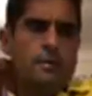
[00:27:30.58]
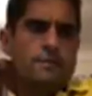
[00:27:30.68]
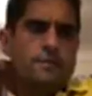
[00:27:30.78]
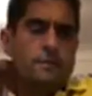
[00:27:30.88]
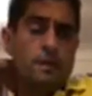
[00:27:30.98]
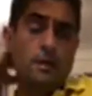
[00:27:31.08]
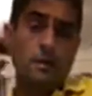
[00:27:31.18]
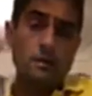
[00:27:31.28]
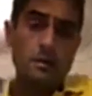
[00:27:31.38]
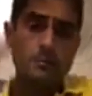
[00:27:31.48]
So yeah,
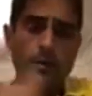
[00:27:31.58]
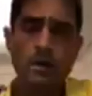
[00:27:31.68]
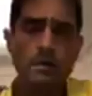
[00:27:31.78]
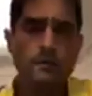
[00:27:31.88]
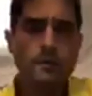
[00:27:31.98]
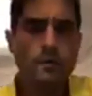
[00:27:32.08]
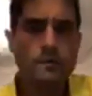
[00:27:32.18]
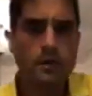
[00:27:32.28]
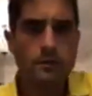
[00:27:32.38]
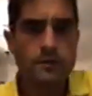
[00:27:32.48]
but no
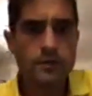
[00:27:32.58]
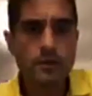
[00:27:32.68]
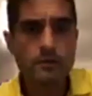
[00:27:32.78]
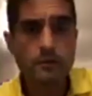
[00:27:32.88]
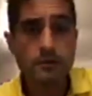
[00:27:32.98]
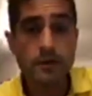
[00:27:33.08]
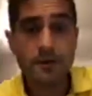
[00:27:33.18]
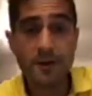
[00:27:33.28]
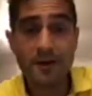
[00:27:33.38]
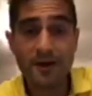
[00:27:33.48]
time soon,
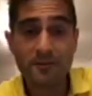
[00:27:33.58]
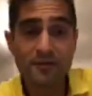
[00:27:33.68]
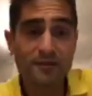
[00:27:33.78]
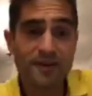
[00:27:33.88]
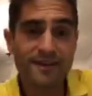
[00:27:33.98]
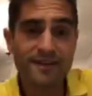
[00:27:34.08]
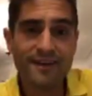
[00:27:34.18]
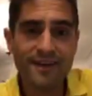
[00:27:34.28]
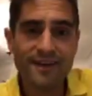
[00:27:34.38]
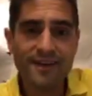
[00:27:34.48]
I'm afraid,
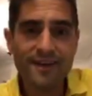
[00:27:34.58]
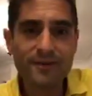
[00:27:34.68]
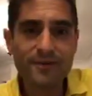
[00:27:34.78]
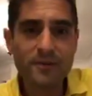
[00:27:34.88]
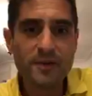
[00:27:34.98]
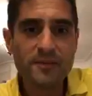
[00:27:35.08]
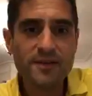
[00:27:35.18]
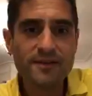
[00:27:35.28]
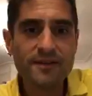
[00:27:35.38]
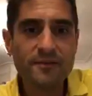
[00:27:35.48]
because I'm a bit
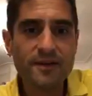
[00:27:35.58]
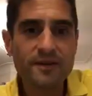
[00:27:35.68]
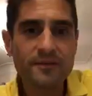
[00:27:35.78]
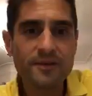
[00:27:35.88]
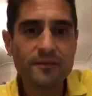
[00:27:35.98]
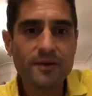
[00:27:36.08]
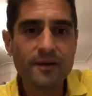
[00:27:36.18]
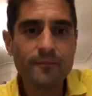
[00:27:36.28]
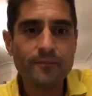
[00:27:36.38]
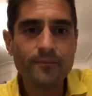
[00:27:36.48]
busy at the moment.
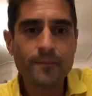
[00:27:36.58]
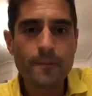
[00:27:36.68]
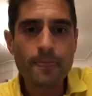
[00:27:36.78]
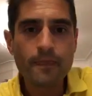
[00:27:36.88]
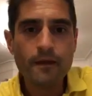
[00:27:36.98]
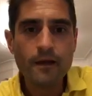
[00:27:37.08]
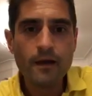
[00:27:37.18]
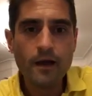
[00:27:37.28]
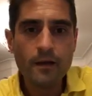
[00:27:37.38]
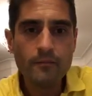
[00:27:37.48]
But
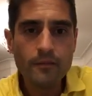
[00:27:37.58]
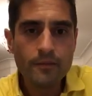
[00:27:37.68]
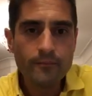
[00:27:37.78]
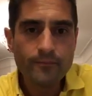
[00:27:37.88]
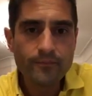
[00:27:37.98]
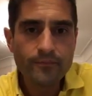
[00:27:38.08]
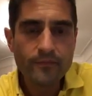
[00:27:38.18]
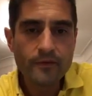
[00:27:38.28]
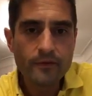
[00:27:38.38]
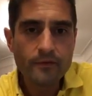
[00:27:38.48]

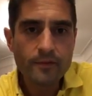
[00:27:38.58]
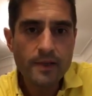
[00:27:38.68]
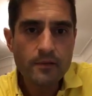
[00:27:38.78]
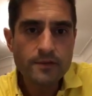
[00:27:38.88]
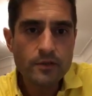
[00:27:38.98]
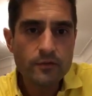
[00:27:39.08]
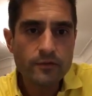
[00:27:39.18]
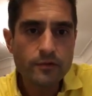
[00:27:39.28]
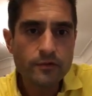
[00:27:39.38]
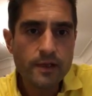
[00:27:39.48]
for me, it was the awful
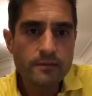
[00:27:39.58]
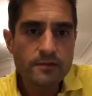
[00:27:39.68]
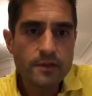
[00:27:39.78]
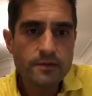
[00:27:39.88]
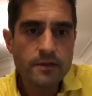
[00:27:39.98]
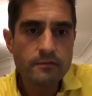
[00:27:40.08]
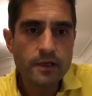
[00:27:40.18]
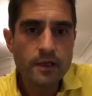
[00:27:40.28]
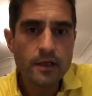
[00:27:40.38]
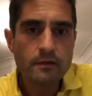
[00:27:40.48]
dreams mostly
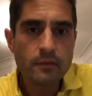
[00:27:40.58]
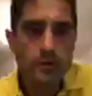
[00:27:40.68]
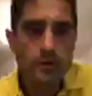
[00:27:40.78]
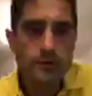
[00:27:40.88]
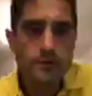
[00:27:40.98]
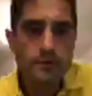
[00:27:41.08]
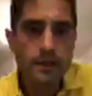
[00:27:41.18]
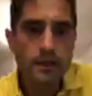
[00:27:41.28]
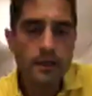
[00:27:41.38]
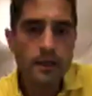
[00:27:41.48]
recurring when I was
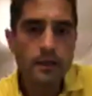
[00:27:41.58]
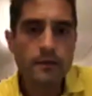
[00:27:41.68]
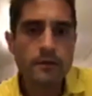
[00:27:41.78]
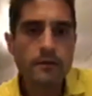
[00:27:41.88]
drinking.